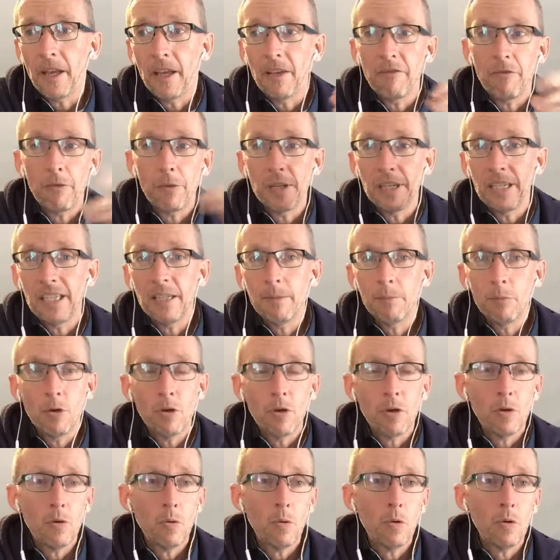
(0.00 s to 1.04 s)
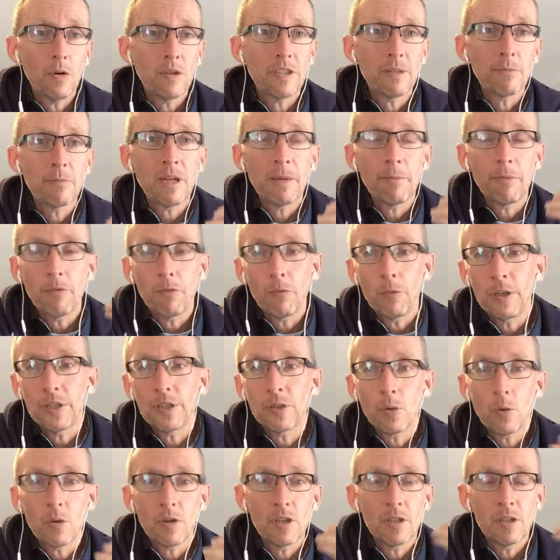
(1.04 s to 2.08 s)
free ebook or some type of
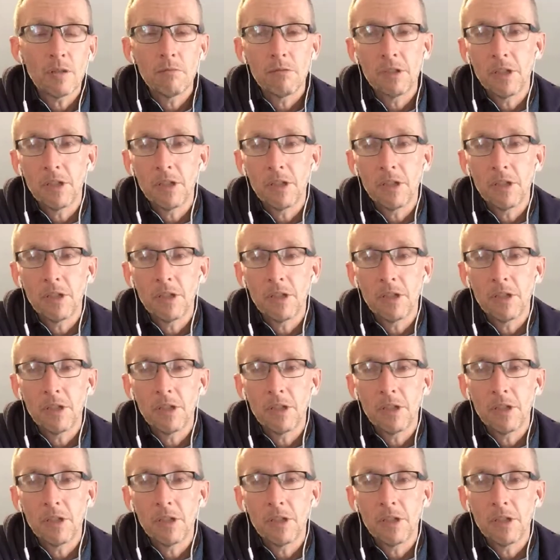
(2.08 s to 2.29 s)
resource,